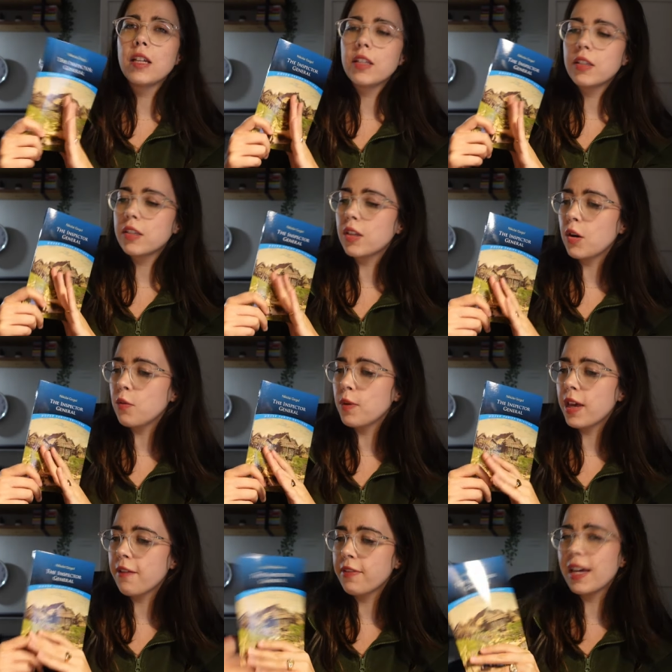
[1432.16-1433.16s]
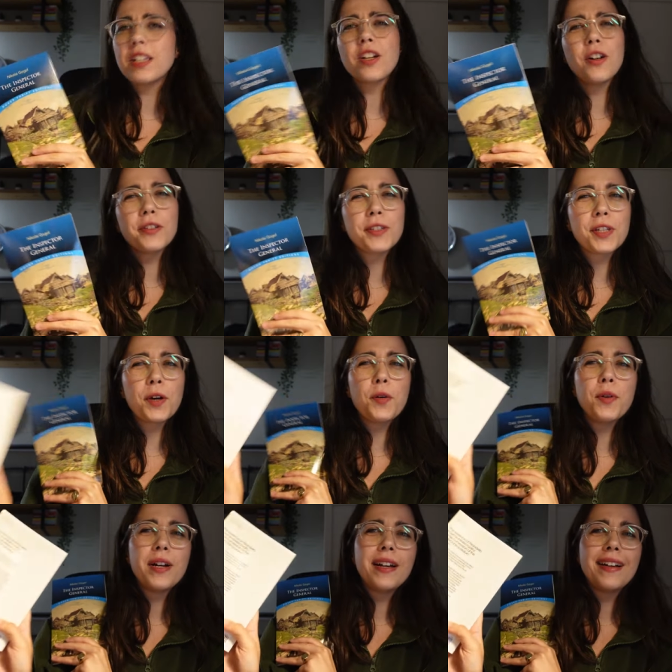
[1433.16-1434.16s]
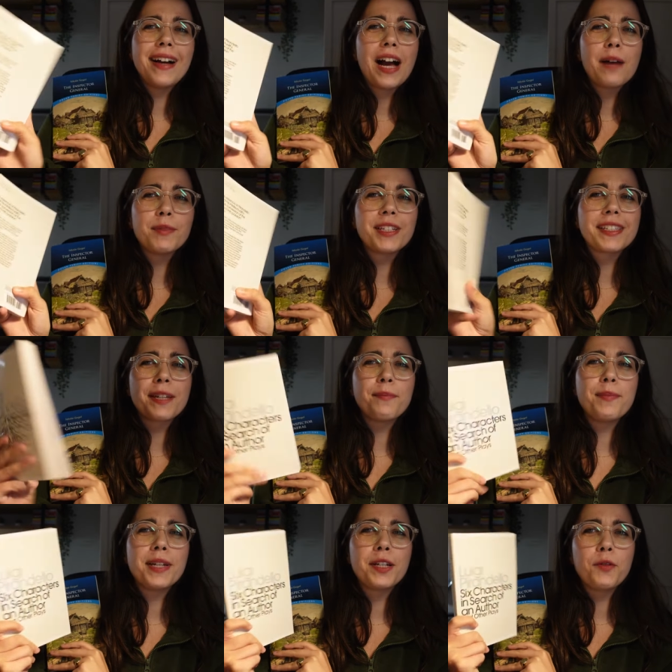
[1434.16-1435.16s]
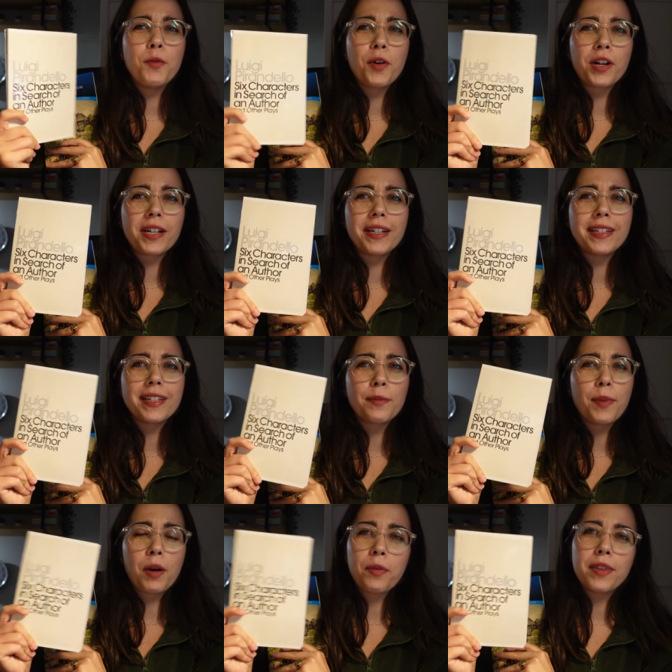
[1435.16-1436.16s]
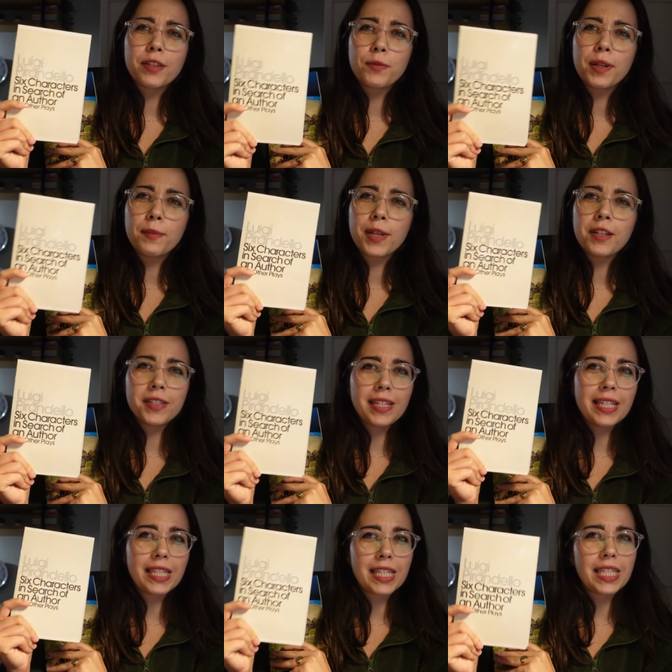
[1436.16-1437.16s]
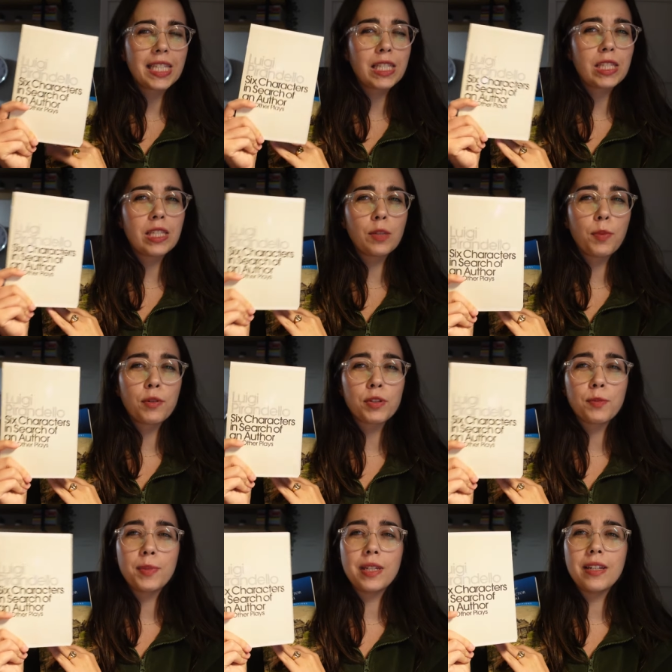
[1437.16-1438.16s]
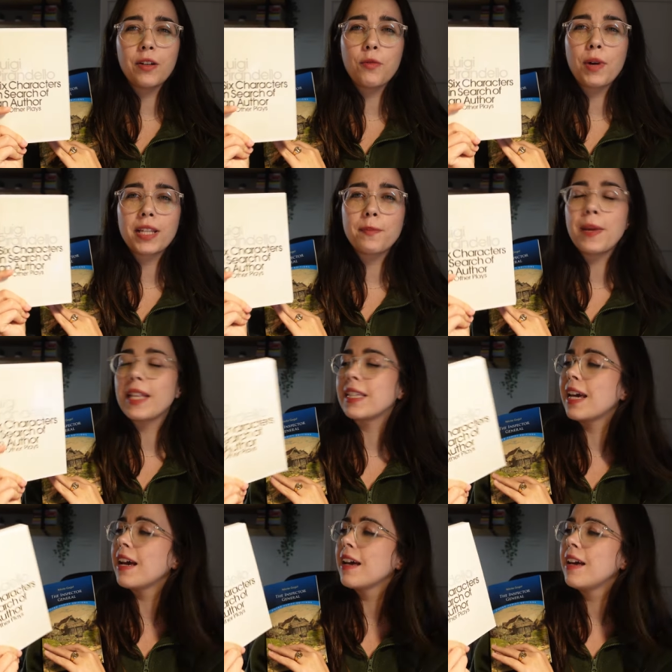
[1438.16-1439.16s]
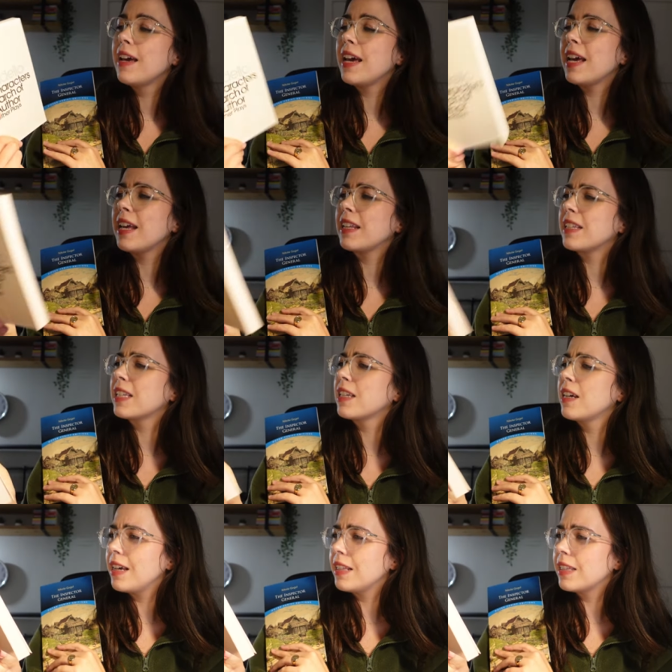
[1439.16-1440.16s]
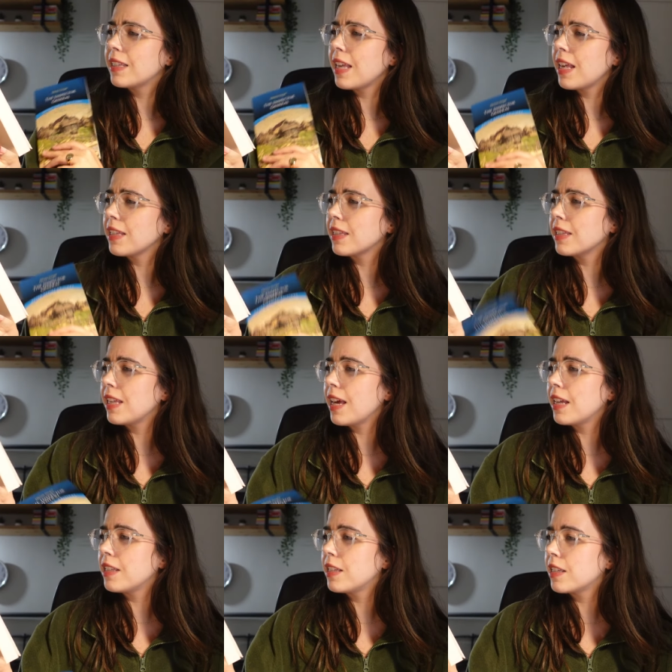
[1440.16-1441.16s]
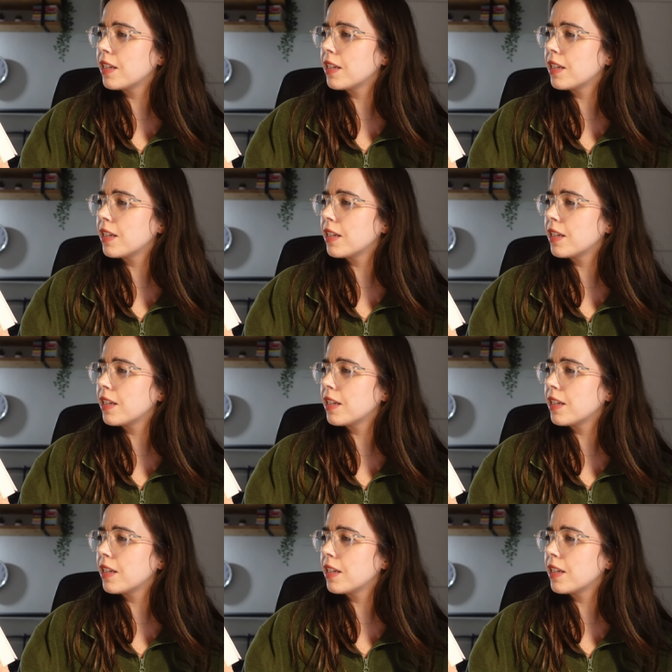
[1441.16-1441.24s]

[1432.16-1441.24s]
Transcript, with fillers: So we have that. Also, I'm just a bit worried about this one because it's supposed to be quite meta, and it says that